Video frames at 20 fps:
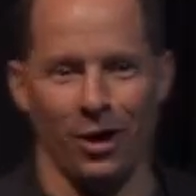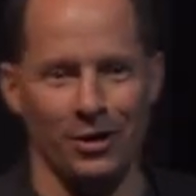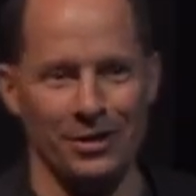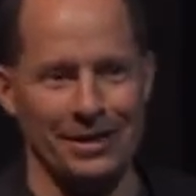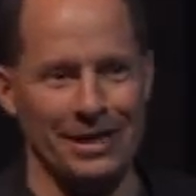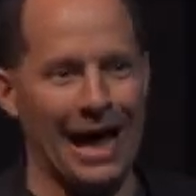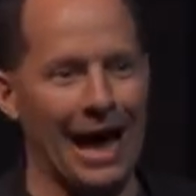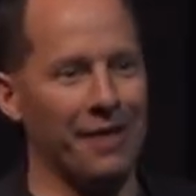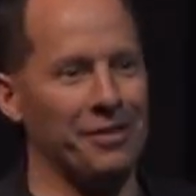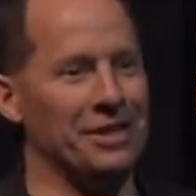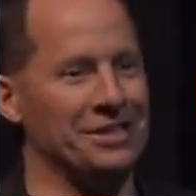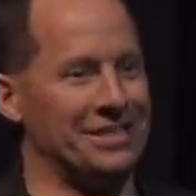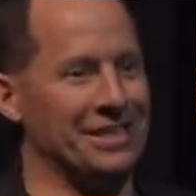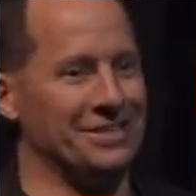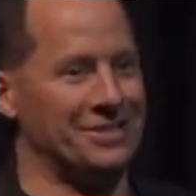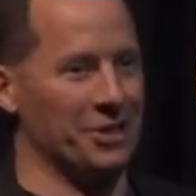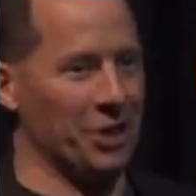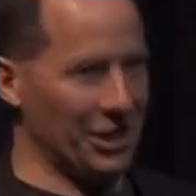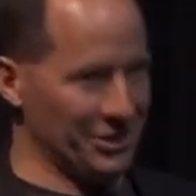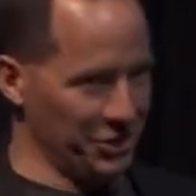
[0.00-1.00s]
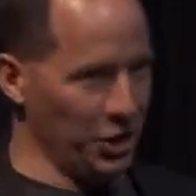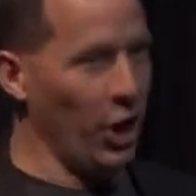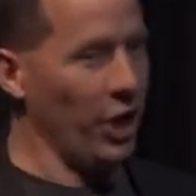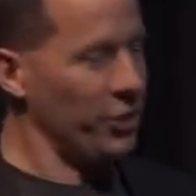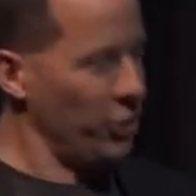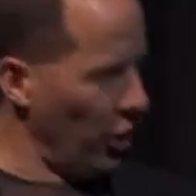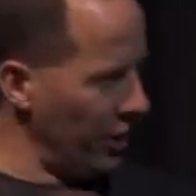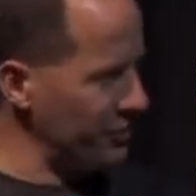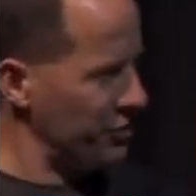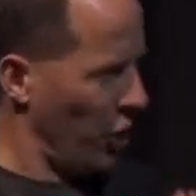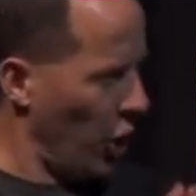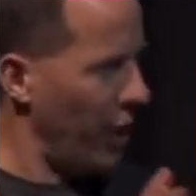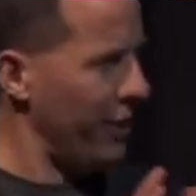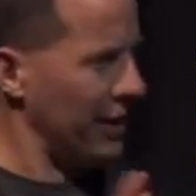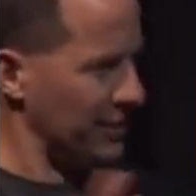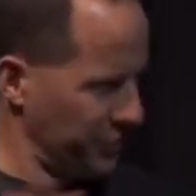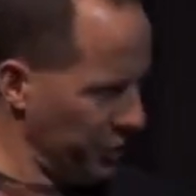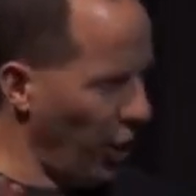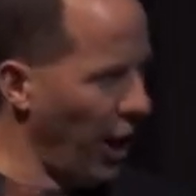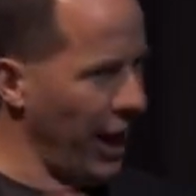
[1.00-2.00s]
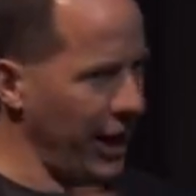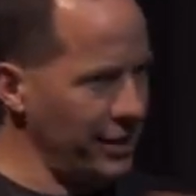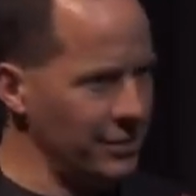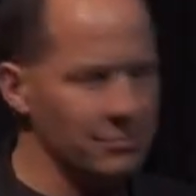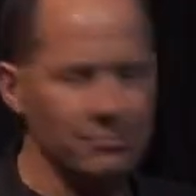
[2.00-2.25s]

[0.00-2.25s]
now that's good, that's all right.